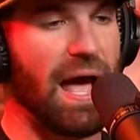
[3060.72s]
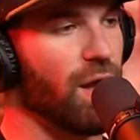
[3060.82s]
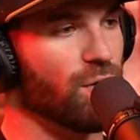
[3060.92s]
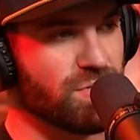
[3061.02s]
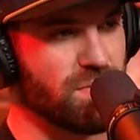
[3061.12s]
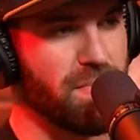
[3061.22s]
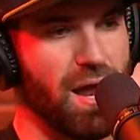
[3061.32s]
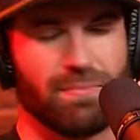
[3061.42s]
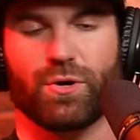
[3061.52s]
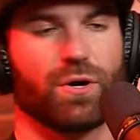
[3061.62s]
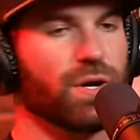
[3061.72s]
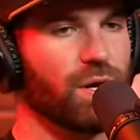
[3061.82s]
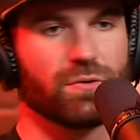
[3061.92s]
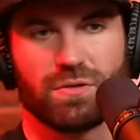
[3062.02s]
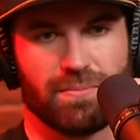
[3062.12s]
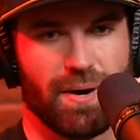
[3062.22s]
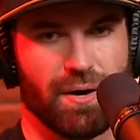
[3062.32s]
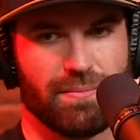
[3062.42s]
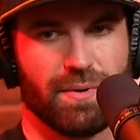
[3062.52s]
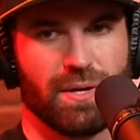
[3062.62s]
guy goes to the bottom, you're going to go to the
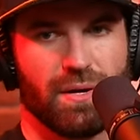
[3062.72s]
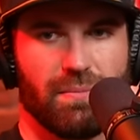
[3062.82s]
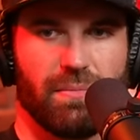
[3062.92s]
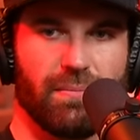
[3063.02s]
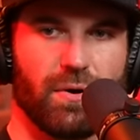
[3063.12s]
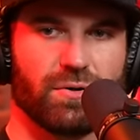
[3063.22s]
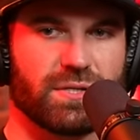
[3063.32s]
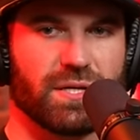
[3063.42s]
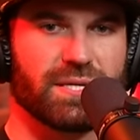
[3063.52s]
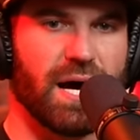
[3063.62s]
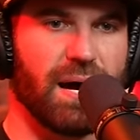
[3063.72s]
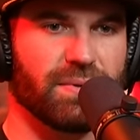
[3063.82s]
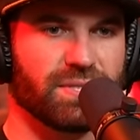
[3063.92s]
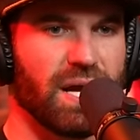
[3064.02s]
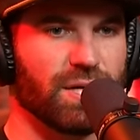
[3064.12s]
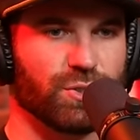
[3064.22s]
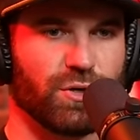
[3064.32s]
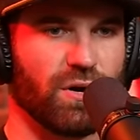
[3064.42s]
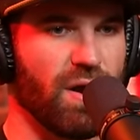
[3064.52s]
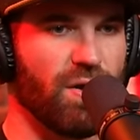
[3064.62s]
bottom. But most of the time, it's kind of
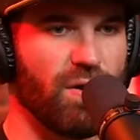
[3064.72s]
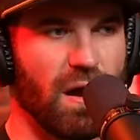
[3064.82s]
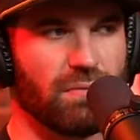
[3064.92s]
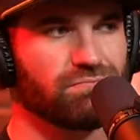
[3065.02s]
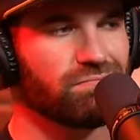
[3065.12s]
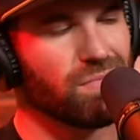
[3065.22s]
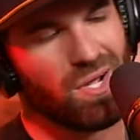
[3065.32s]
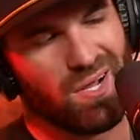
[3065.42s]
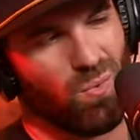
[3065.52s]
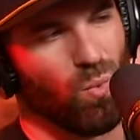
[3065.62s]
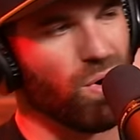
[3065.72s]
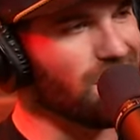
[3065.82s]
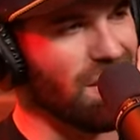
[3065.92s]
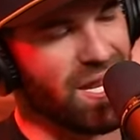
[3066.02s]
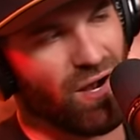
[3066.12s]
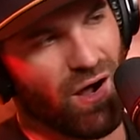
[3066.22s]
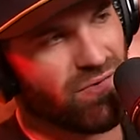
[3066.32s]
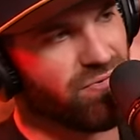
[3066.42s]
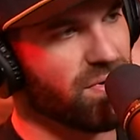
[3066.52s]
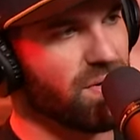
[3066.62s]
drug right around one lane off.